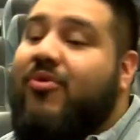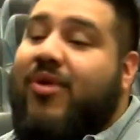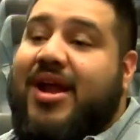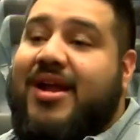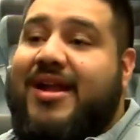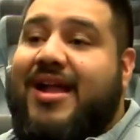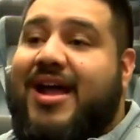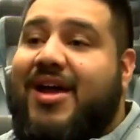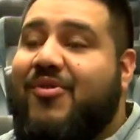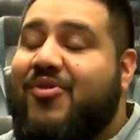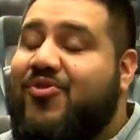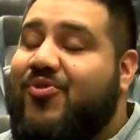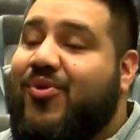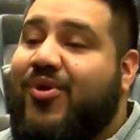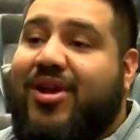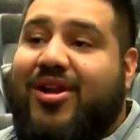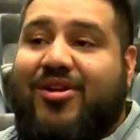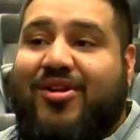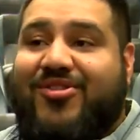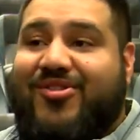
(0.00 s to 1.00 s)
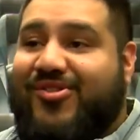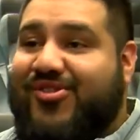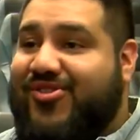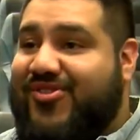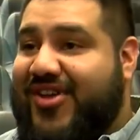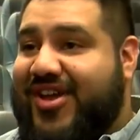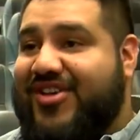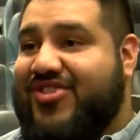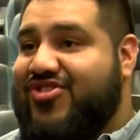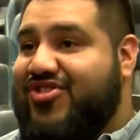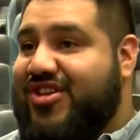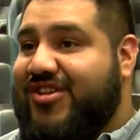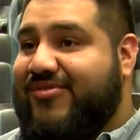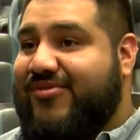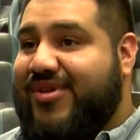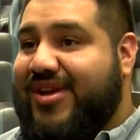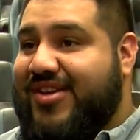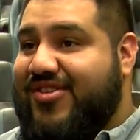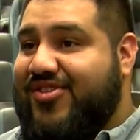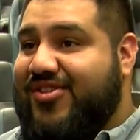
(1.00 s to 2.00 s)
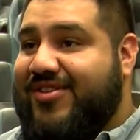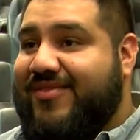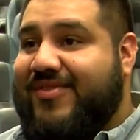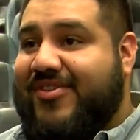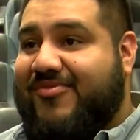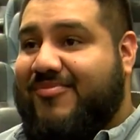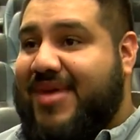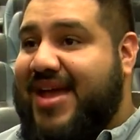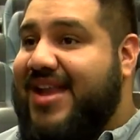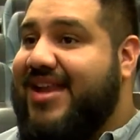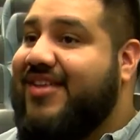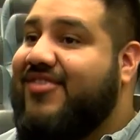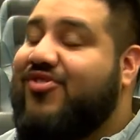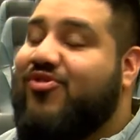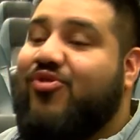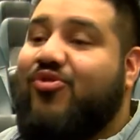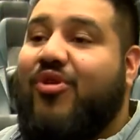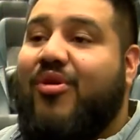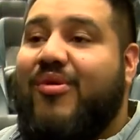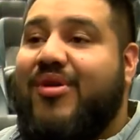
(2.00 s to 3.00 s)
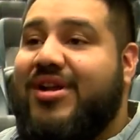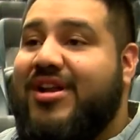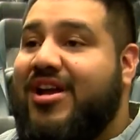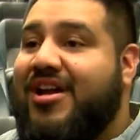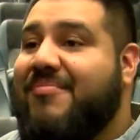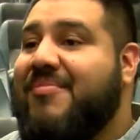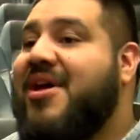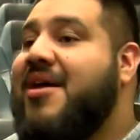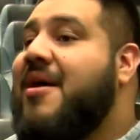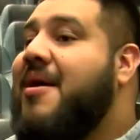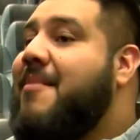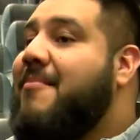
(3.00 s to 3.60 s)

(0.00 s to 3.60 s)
right now is working on their second generation of Hispanics growing up.